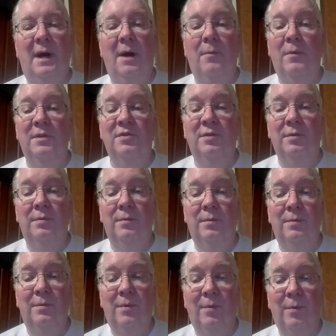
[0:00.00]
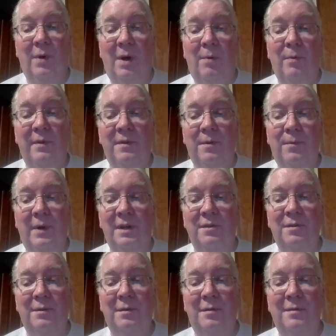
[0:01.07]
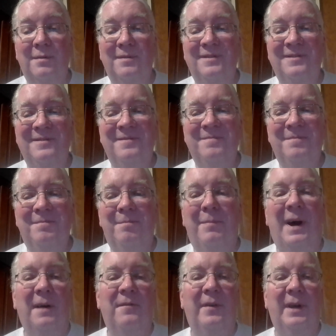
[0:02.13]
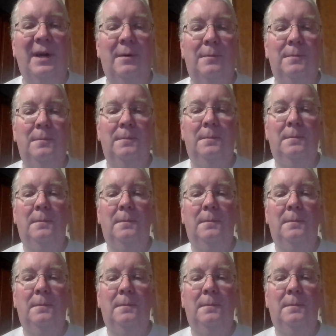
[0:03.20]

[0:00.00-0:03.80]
I wish you well with your wagers. Bye for now.